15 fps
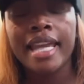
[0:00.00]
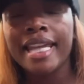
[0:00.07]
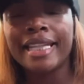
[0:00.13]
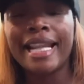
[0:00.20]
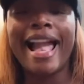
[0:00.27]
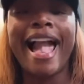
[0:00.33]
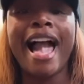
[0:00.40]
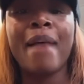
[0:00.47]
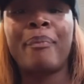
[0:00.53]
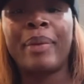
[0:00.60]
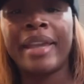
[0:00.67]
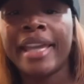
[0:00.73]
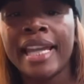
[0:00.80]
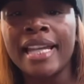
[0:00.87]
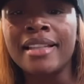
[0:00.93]
It
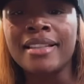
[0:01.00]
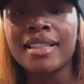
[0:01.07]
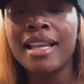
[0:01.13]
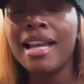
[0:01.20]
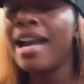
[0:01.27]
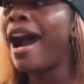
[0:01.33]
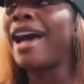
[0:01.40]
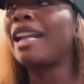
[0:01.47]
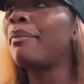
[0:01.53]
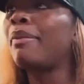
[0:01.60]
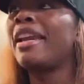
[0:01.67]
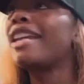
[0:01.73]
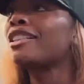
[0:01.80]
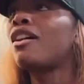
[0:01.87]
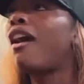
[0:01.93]
happens. I
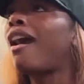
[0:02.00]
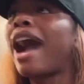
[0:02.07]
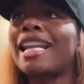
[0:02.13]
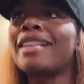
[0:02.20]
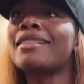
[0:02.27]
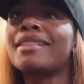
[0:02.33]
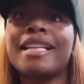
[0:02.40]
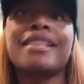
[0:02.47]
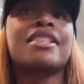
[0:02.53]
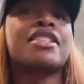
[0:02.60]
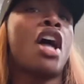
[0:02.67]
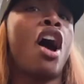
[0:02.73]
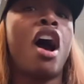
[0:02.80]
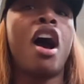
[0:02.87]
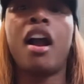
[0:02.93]
done been hit hard. I don't see
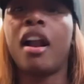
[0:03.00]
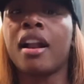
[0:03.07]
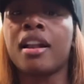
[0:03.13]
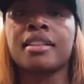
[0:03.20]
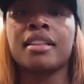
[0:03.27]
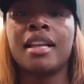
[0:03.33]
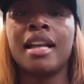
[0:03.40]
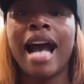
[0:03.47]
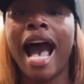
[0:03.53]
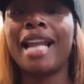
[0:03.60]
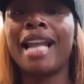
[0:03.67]
stars.